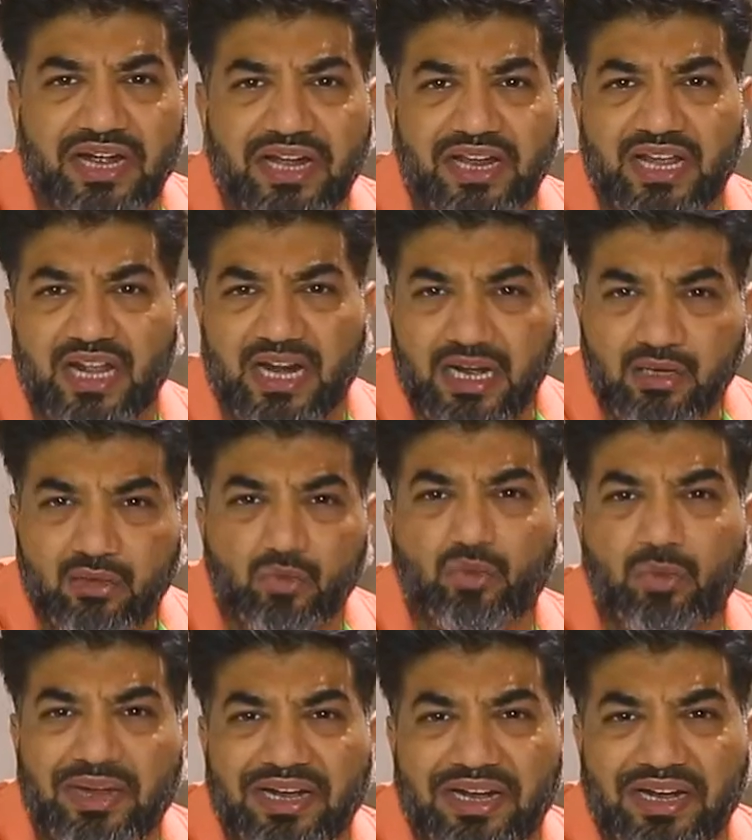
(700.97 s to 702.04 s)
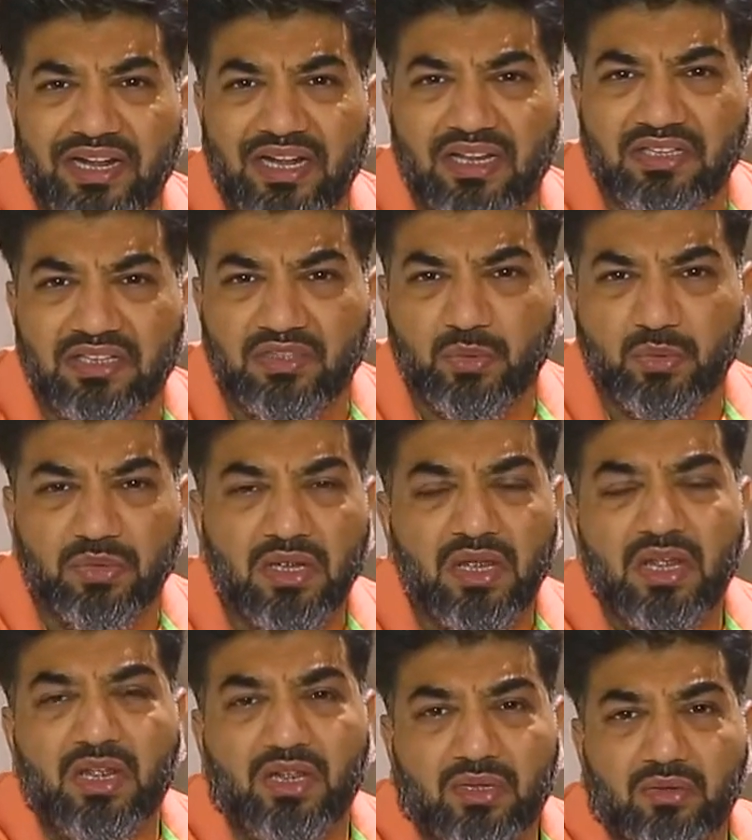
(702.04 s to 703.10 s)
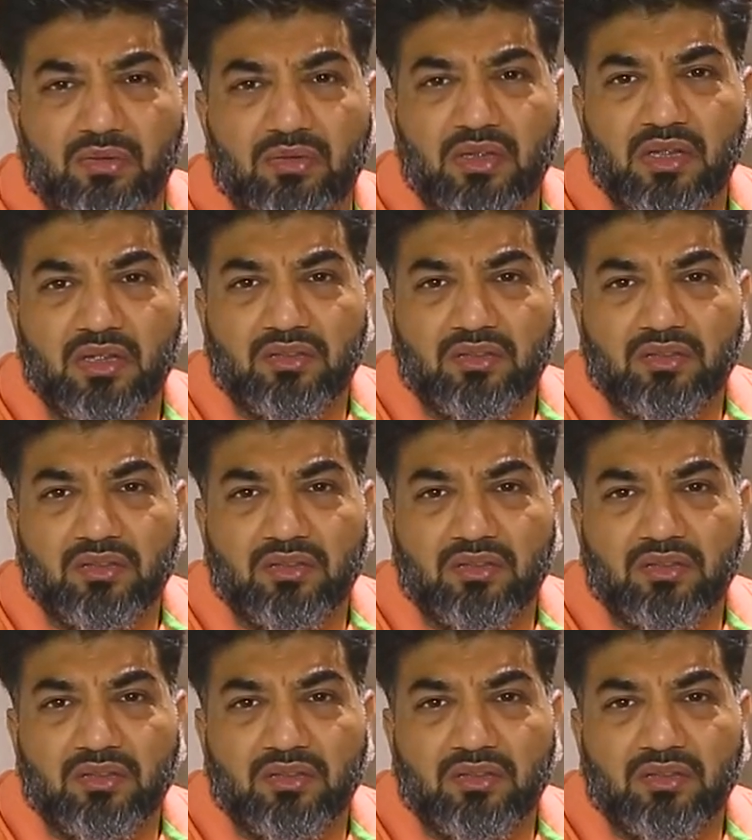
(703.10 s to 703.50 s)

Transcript: 10 dr i'll do 20 dr this you know